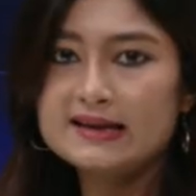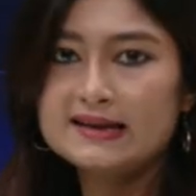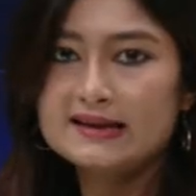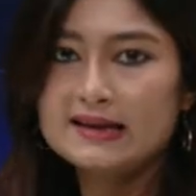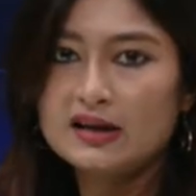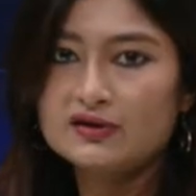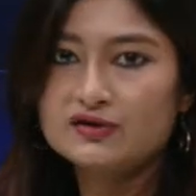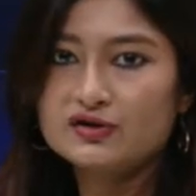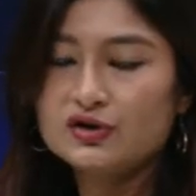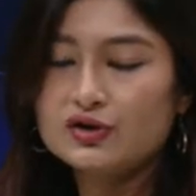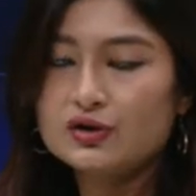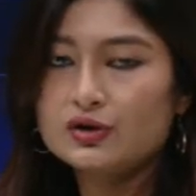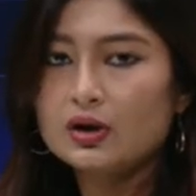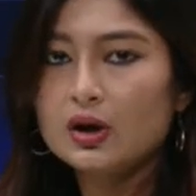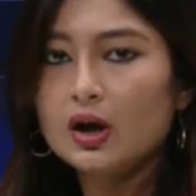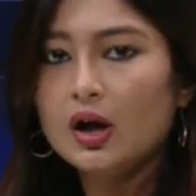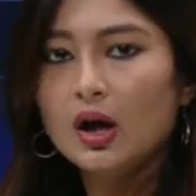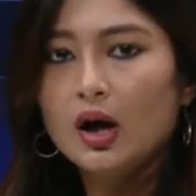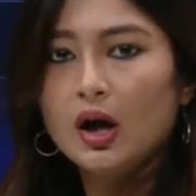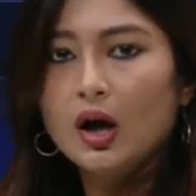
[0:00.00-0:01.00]
as such.
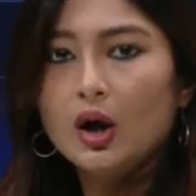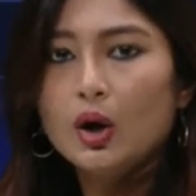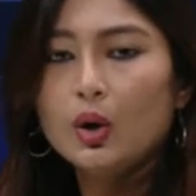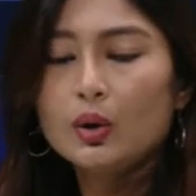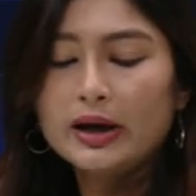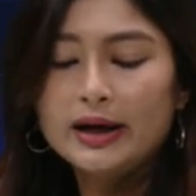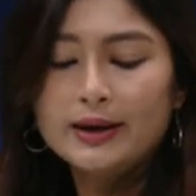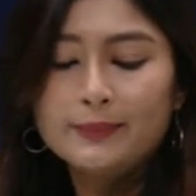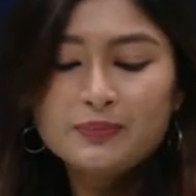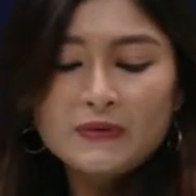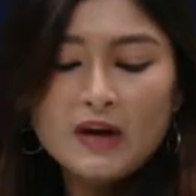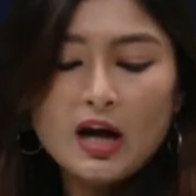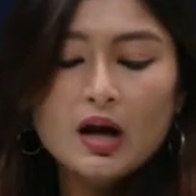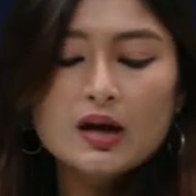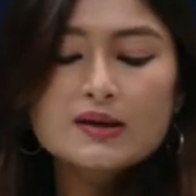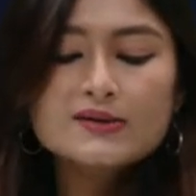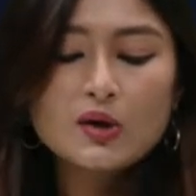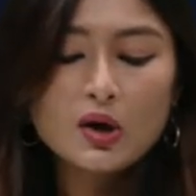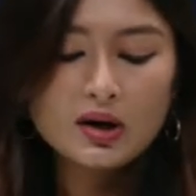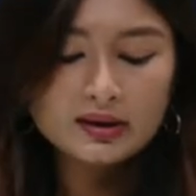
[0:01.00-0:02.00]
Okay.
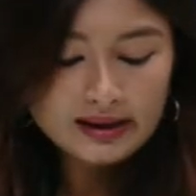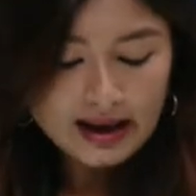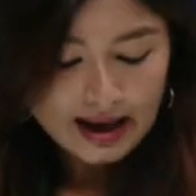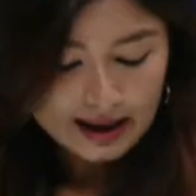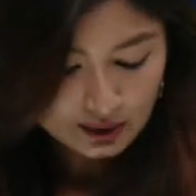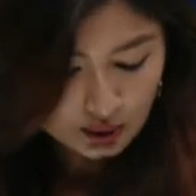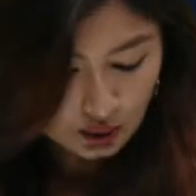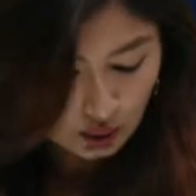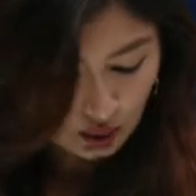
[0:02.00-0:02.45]
So, on that